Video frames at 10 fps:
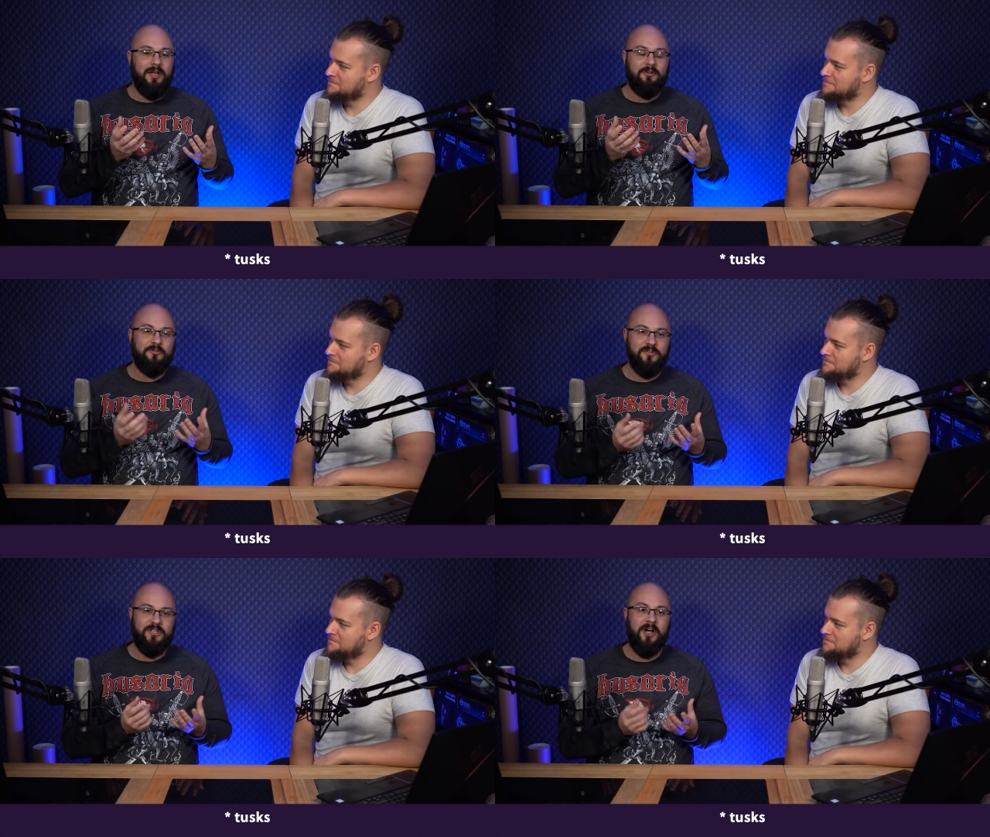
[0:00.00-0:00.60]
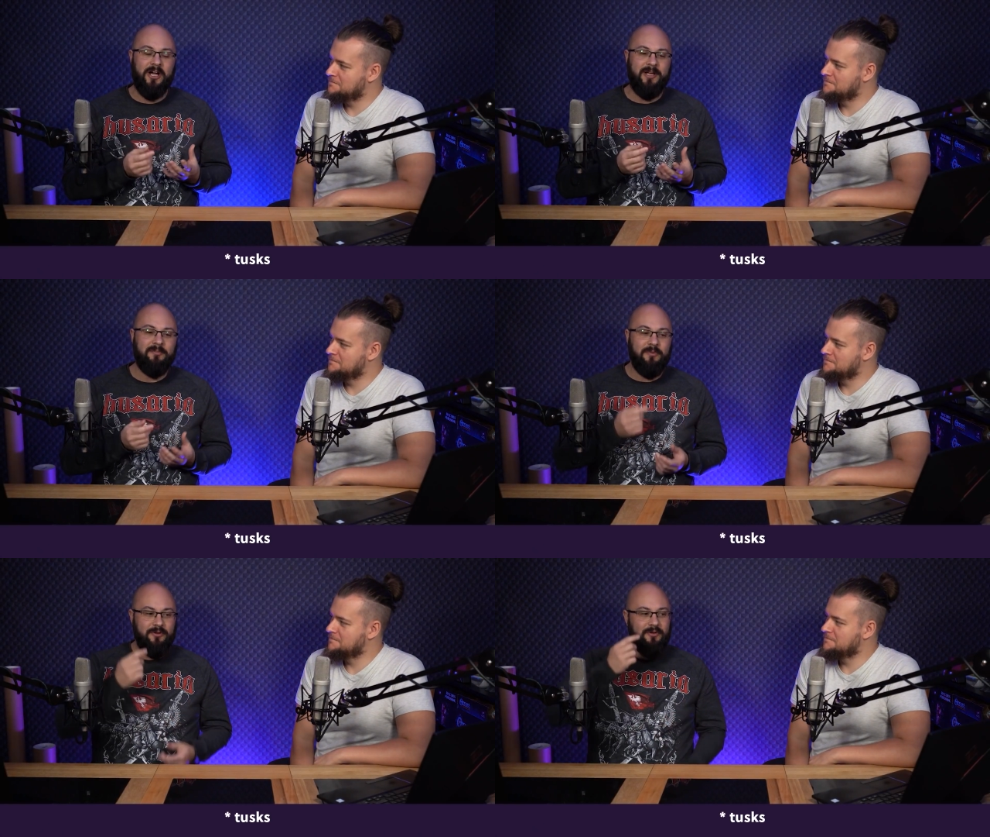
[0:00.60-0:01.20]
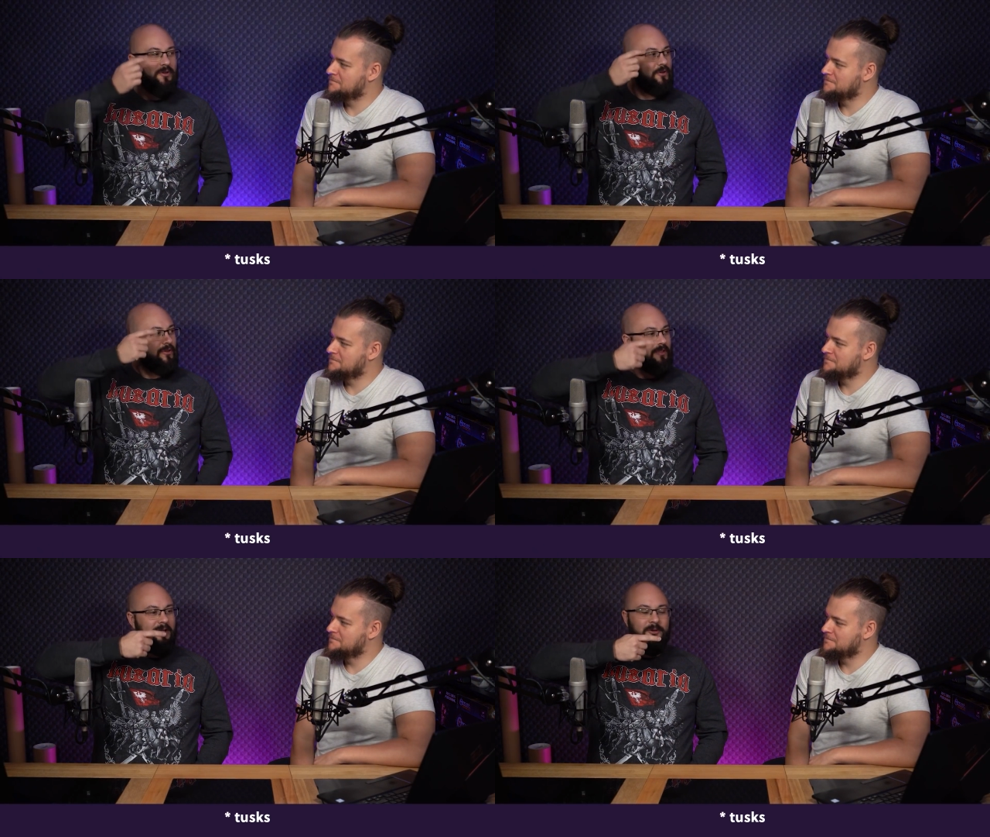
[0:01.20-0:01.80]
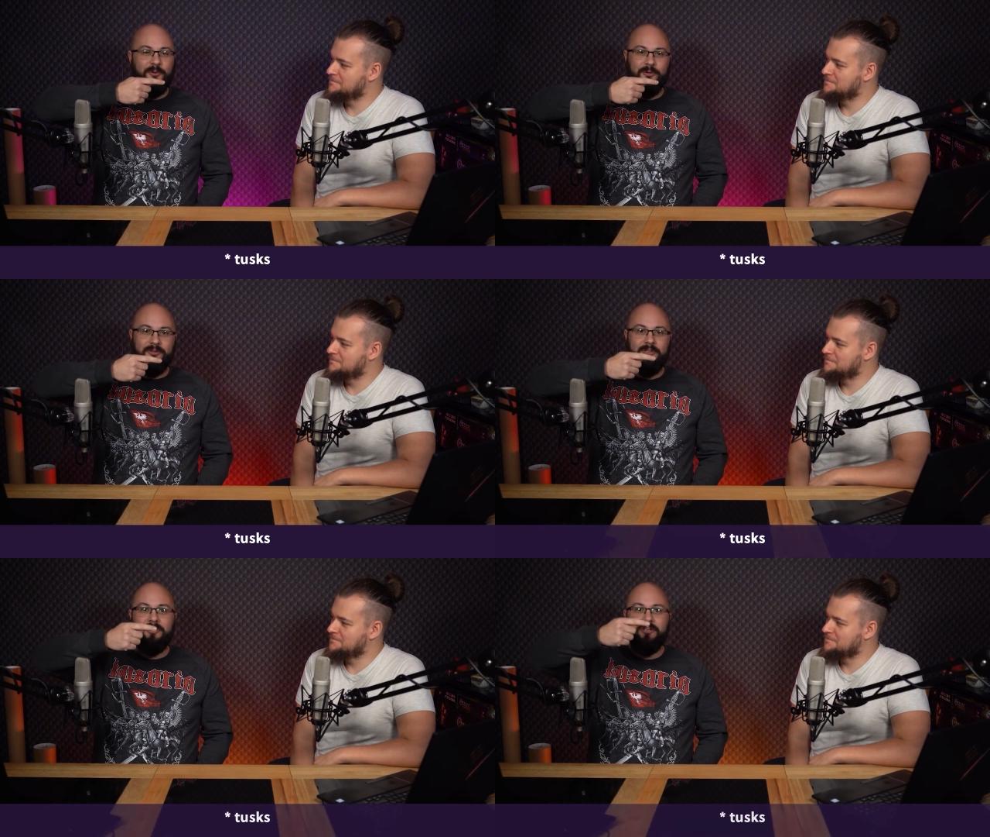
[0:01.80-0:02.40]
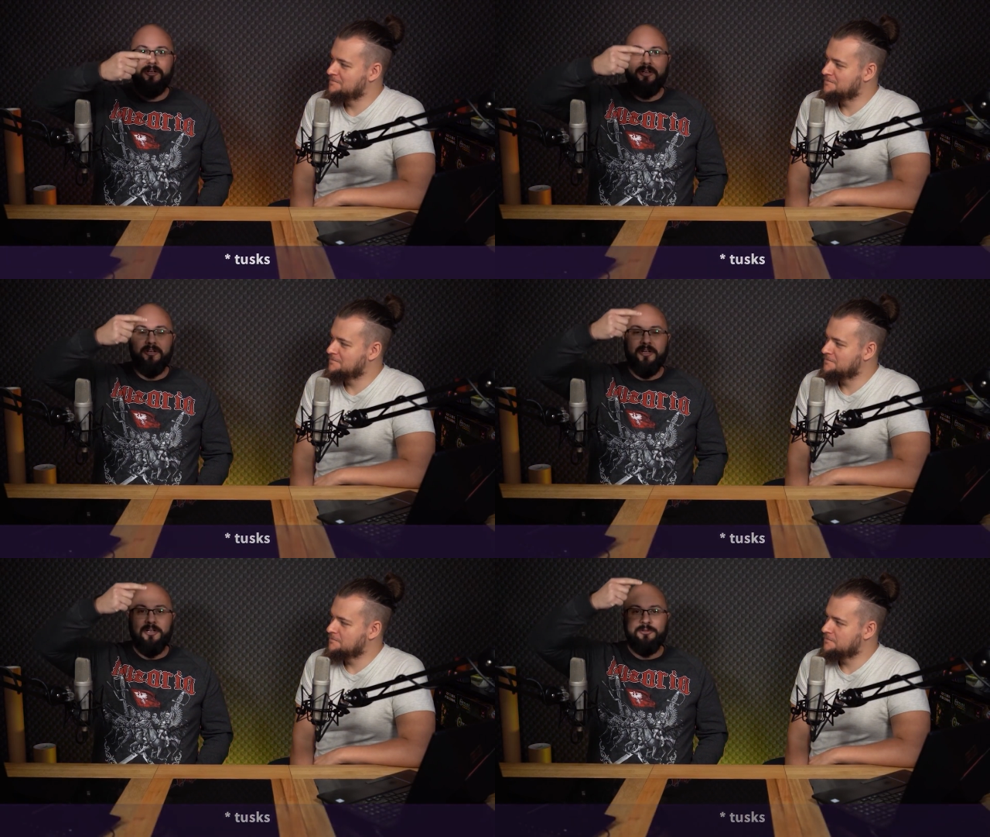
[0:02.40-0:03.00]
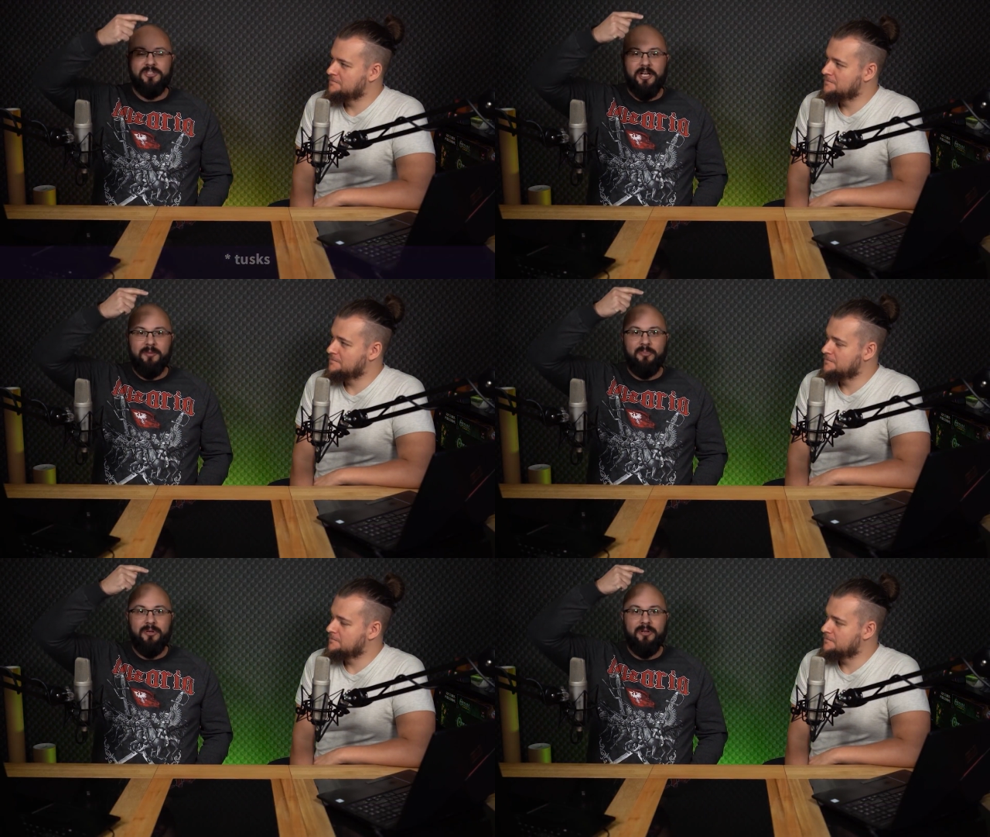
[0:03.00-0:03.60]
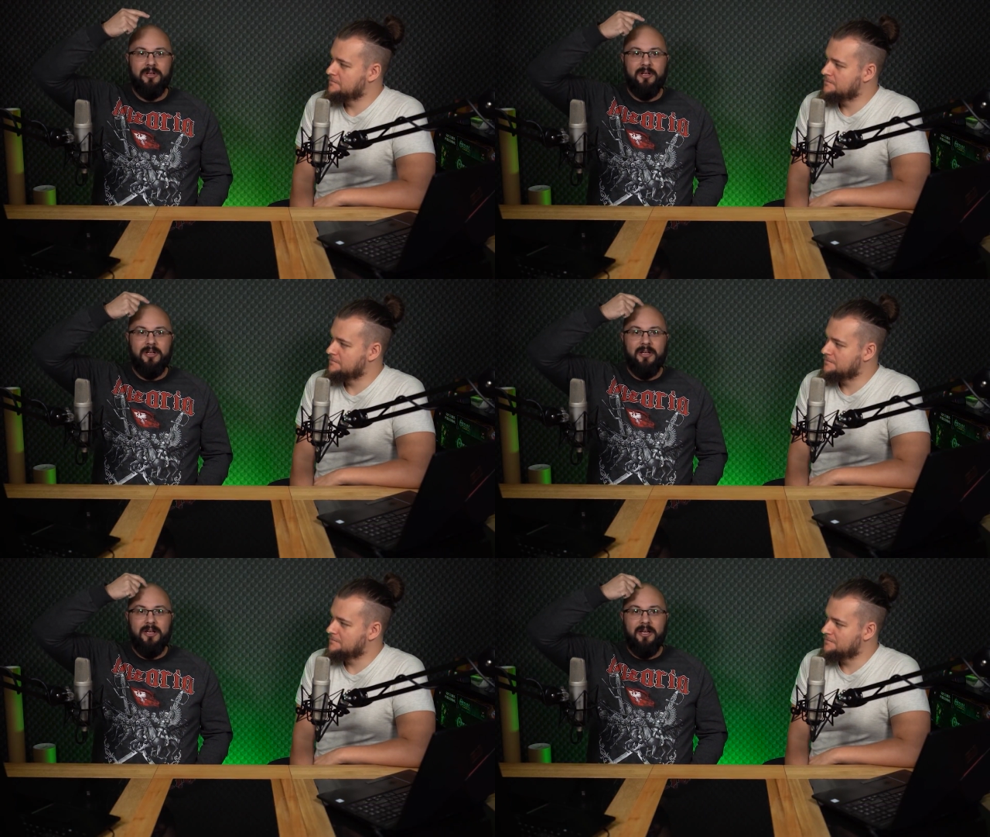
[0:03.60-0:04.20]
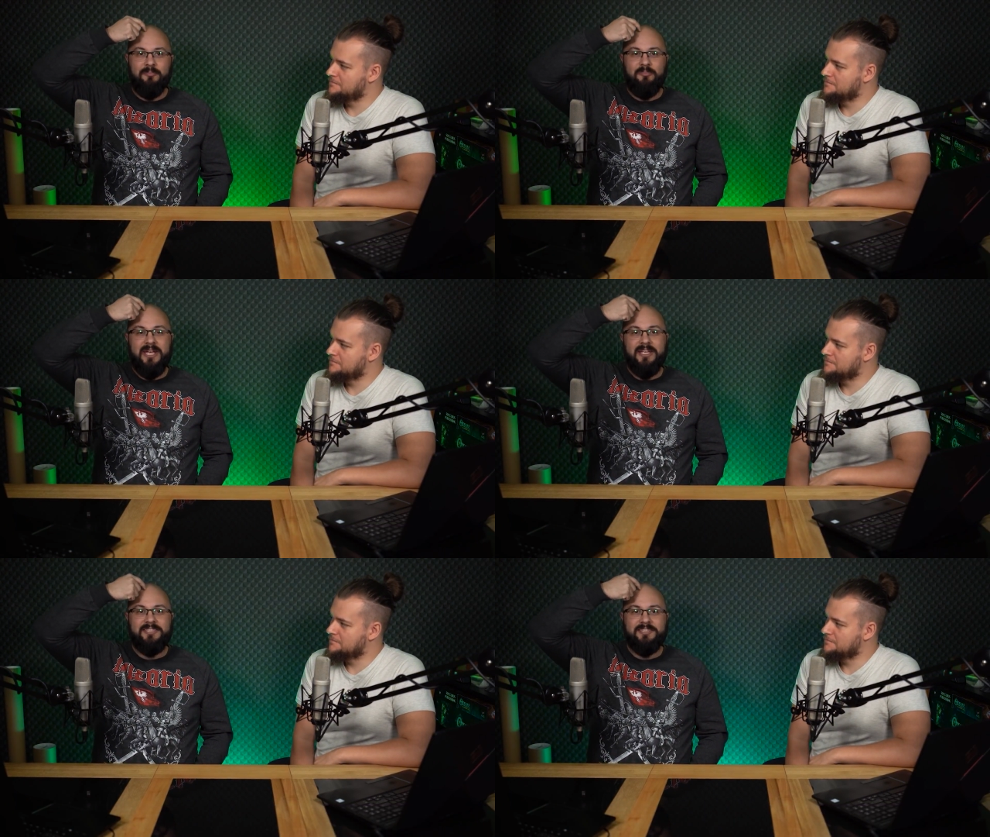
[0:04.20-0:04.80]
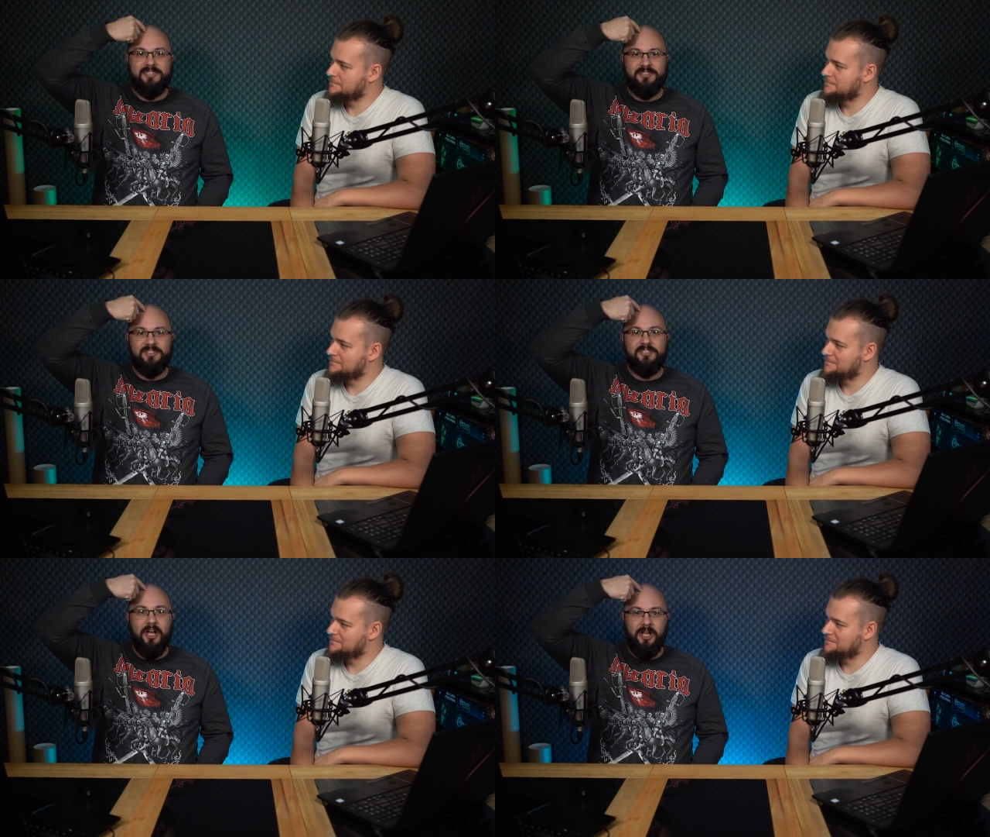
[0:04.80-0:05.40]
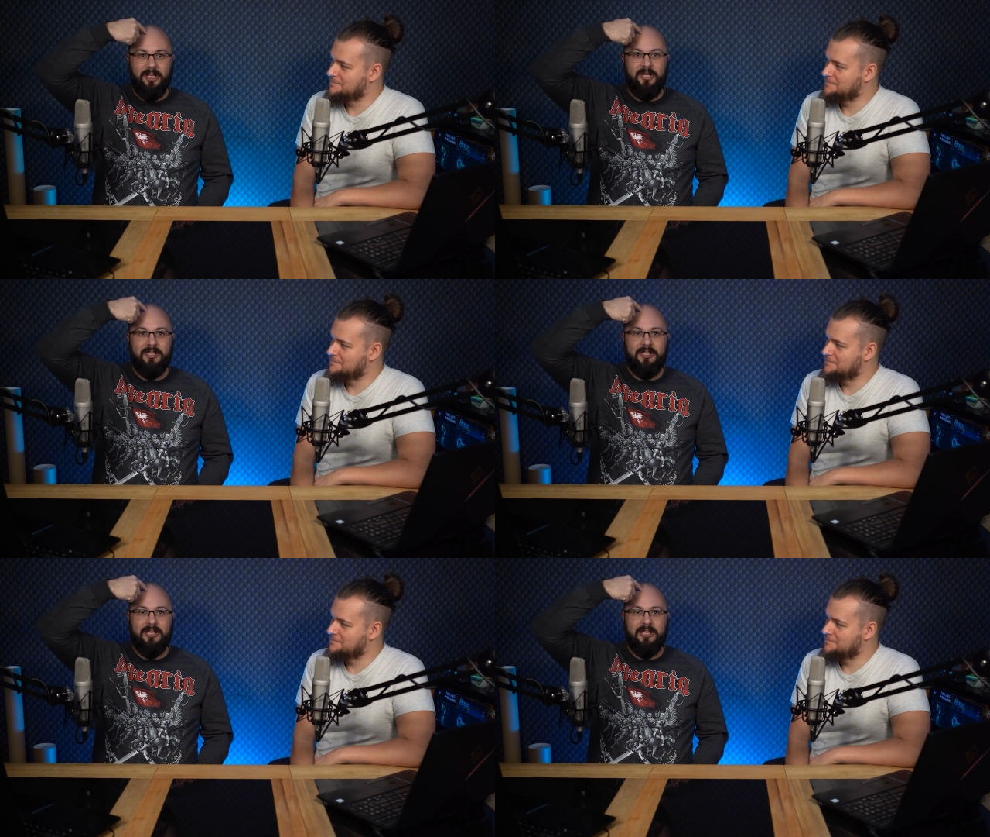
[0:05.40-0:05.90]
Speaker 1: And over time, that horn curls up and pierces its skull